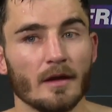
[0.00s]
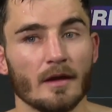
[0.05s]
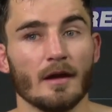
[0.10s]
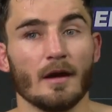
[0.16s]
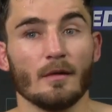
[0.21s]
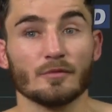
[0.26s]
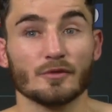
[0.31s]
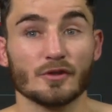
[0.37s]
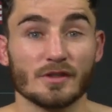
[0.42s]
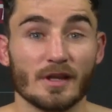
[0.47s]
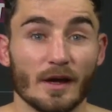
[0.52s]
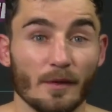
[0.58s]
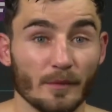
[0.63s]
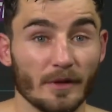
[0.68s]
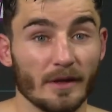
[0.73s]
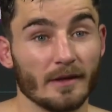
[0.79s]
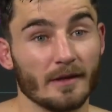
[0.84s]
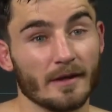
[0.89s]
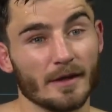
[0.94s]
I'm just
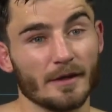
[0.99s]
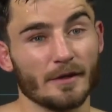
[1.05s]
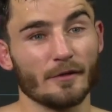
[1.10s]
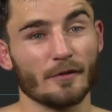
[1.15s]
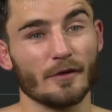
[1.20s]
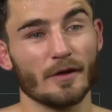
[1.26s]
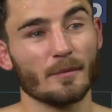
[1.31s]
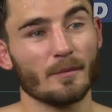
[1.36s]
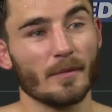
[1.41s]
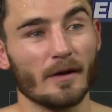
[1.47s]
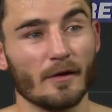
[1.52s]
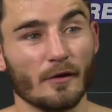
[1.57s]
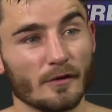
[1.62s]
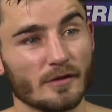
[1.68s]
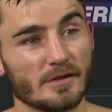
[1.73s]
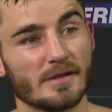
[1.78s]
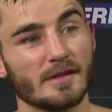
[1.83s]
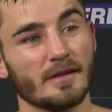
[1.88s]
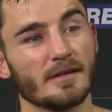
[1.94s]
happy to get to the ring, man,
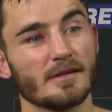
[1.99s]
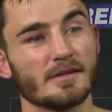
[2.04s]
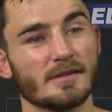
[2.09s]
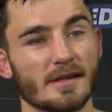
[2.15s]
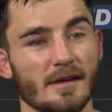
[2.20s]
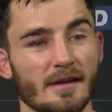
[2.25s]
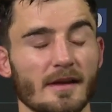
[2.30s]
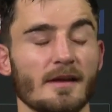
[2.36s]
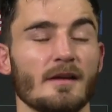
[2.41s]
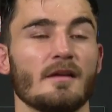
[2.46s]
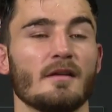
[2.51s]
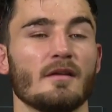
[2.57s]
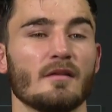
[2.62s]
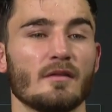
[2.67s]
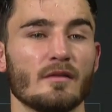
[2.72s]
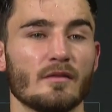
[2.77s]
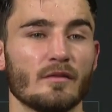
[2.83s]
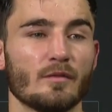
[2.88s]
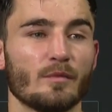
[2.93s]
honestly. It's
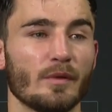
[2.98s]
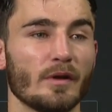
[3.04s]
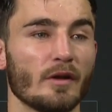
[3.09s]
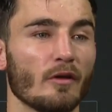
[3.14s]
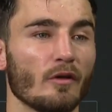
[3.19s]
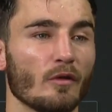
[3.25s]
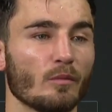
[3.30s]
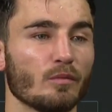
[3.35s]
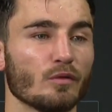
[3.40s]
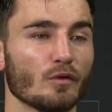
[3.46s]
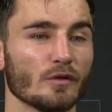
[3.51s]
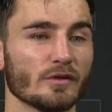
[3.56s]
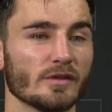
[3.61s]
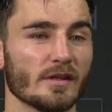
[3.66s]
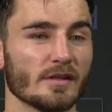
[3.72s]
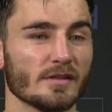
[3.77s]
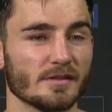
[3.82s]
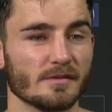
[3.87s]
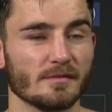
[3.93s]
been a long
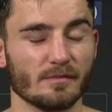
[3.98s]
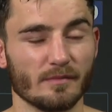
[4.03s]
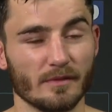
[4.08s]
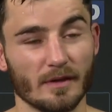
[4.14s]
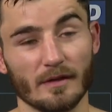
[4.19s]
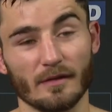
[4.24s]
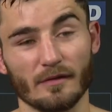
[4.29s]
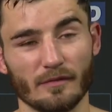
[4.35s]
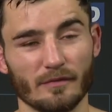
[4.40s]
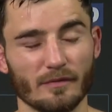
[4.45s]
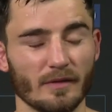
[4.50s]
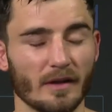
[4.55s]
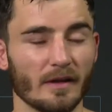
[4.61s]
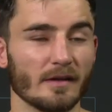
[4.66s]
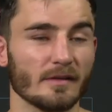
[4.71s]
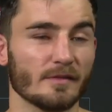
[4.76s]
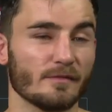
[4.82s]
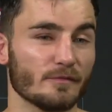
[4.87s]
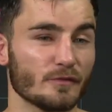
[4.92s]
process. Like
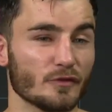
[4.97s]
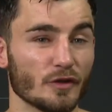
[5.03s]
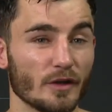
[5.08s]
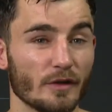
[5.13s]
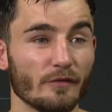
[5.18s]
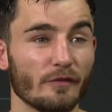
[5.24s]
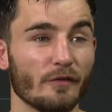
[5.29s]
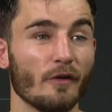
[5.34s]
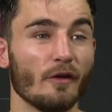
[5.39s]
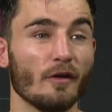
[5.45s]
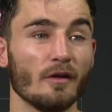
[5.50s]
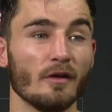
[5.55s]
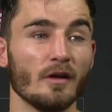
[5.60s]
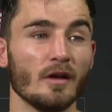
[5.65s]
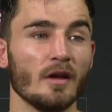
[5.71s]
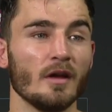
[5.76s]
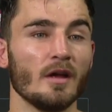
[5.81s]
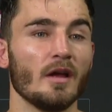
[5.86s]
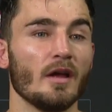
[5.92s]
I've trained for
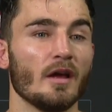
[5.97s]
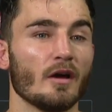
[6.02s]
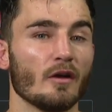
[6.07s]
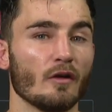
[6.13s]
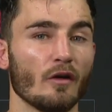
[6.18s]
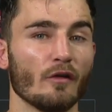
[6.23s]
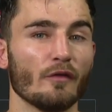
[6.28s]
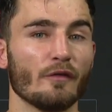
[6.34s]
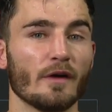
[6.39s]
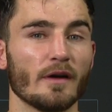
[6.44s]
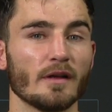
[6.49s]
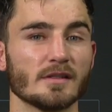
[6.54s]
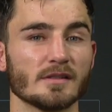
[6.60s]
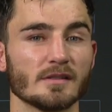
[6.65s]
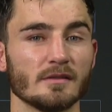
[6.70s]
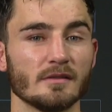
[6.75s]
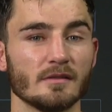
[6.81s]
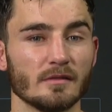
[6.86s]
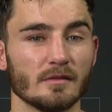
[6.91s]
a lot of fights,
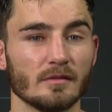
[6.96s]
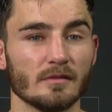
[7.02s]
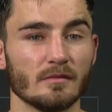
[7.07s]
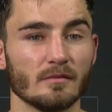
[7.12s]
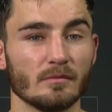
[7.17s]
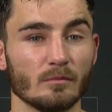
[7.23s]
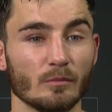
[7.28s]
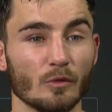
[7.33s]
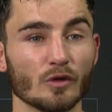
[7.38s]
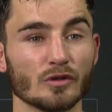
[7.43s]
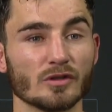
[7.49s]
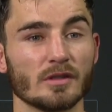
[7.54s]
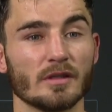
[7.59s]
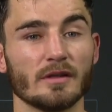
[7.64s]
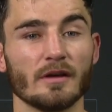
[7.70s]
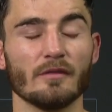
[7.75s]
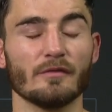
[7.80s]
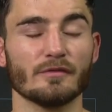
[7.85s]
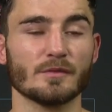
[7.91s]
and
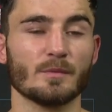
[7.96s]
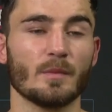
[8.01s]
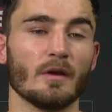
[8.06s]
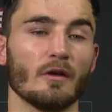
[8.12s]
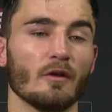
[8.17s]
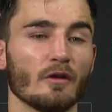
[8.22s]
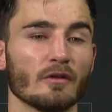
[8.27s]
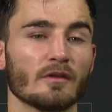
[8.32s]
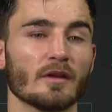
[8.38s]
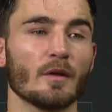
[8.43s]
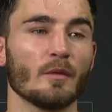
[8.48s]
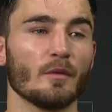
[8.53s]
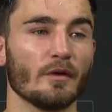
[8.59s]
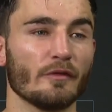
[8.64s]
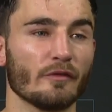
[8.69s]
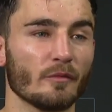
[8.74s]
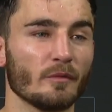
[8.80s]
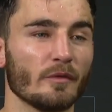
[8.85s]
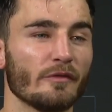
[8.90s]
mostly I've spent a lot of time away
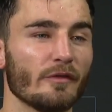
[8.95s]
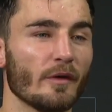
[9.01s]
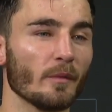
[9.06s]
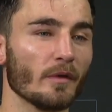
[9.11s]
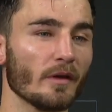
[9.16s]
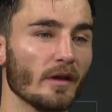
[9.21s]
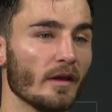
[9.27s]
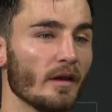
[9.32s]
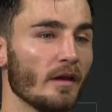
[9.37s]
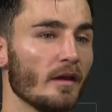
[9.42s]
from my family.